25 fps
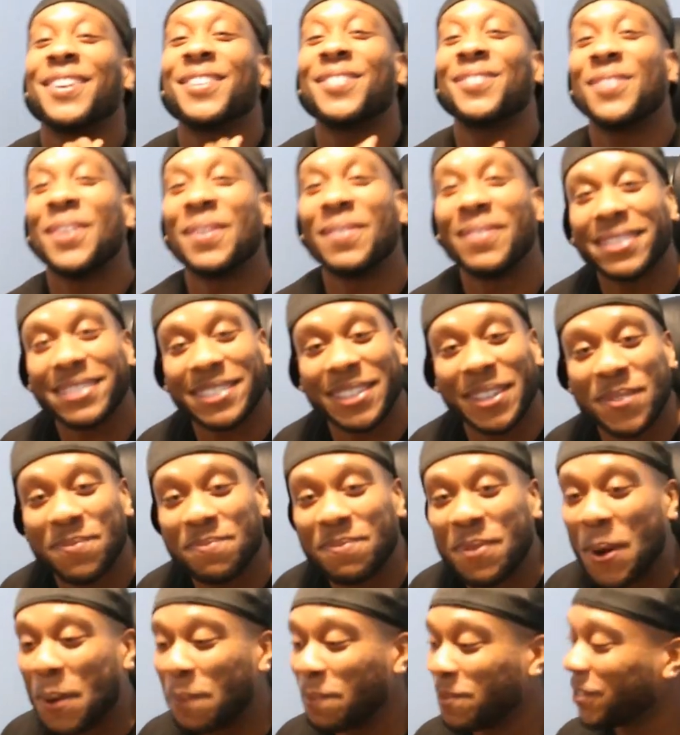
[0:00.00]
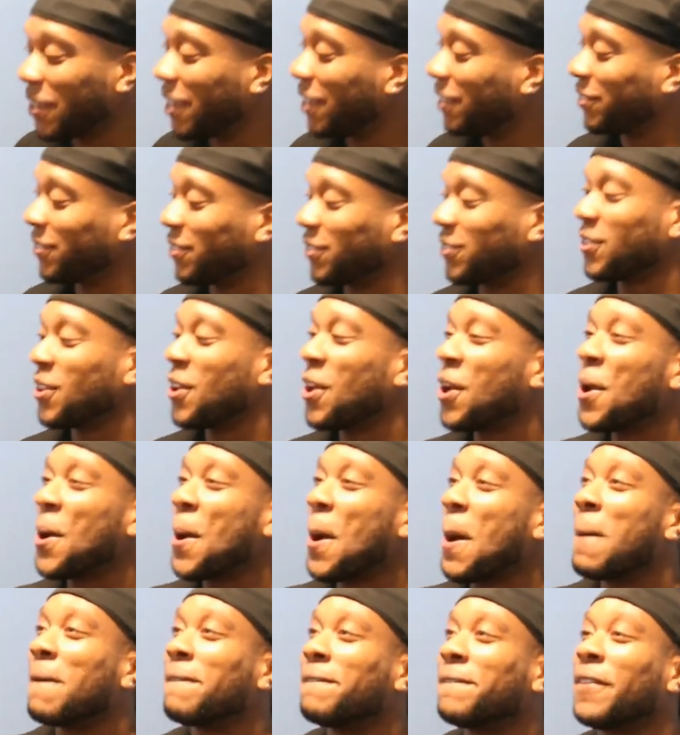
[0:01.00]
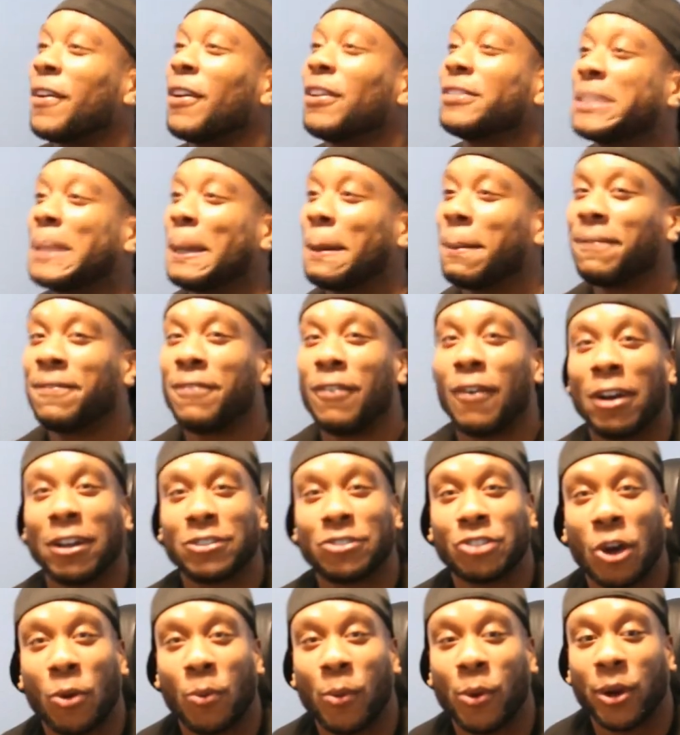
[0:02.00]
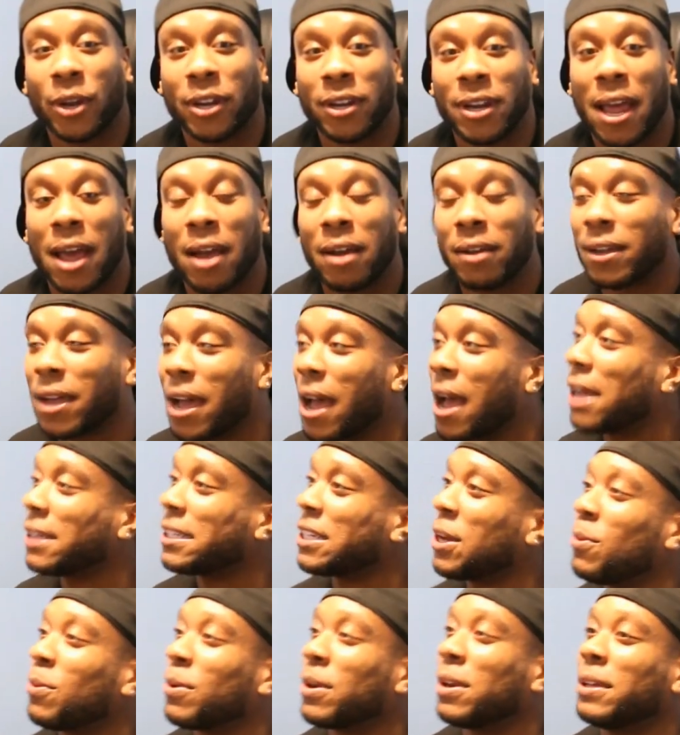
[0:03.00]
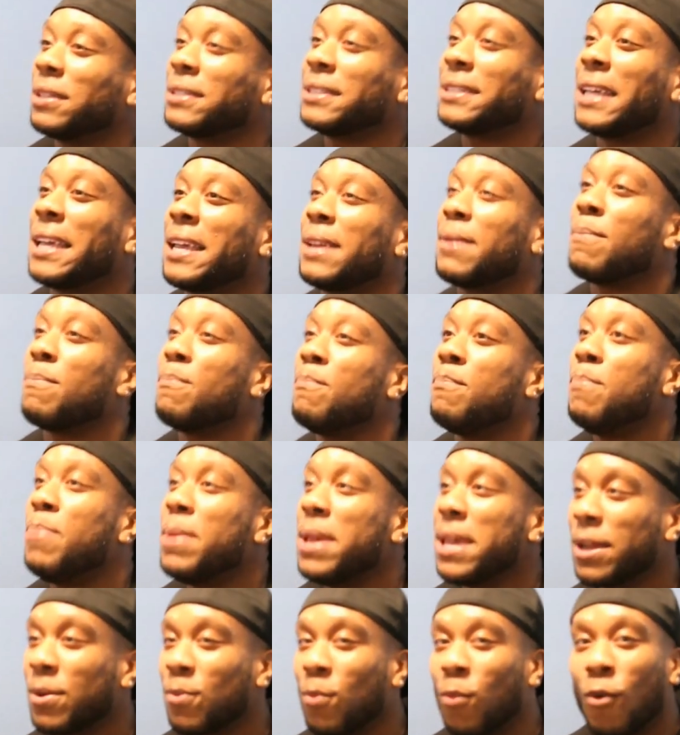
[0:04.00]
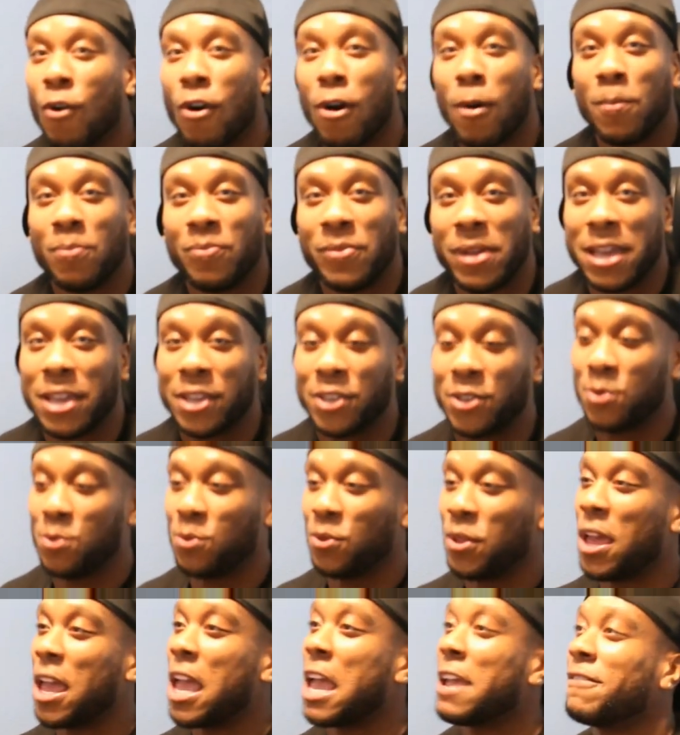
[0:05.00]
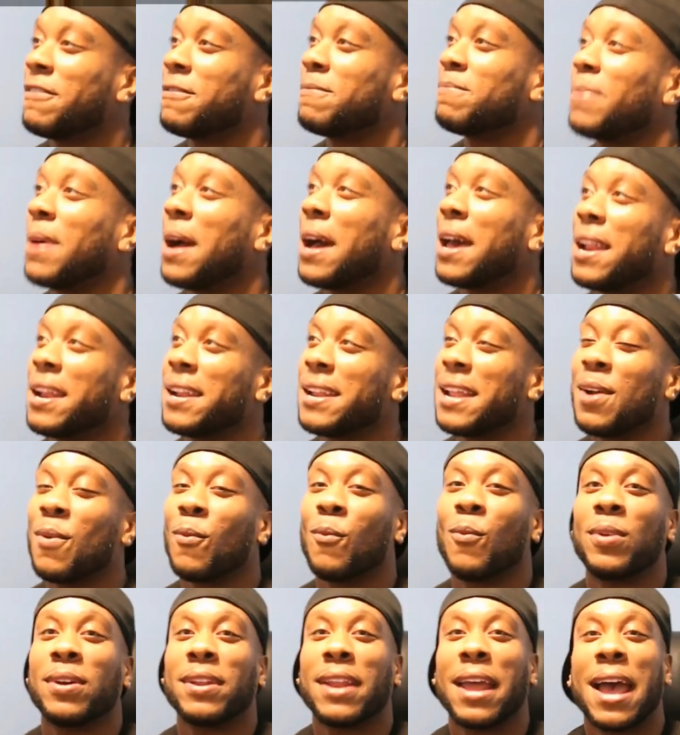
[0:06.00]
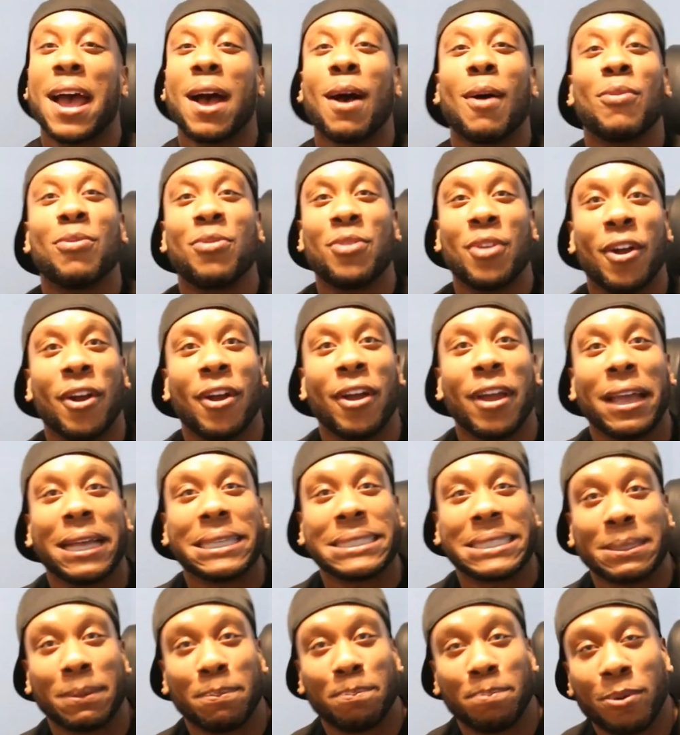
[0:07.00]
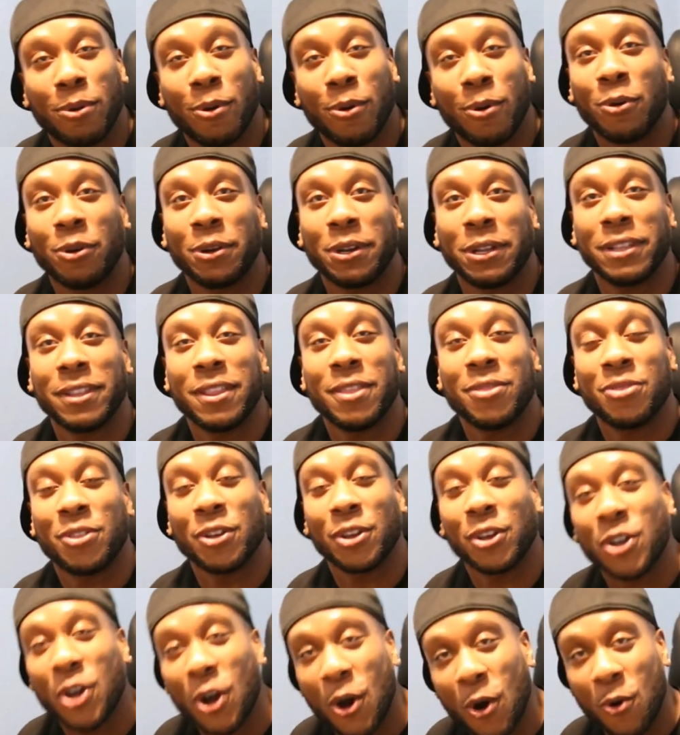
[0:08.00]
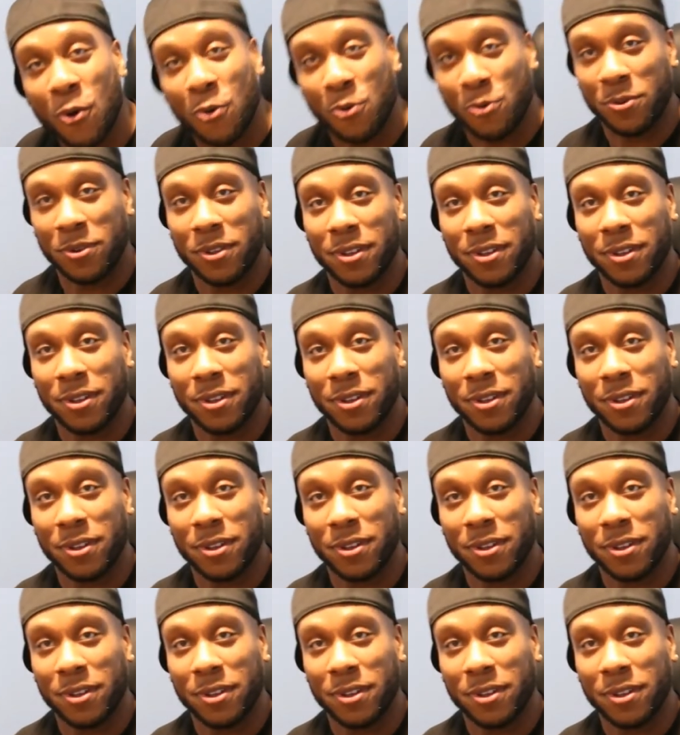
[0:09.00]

Representing Pump Chasers. First off, before I start working out, guys, I want to say big warm thank you to everybody that went out there and supported the code.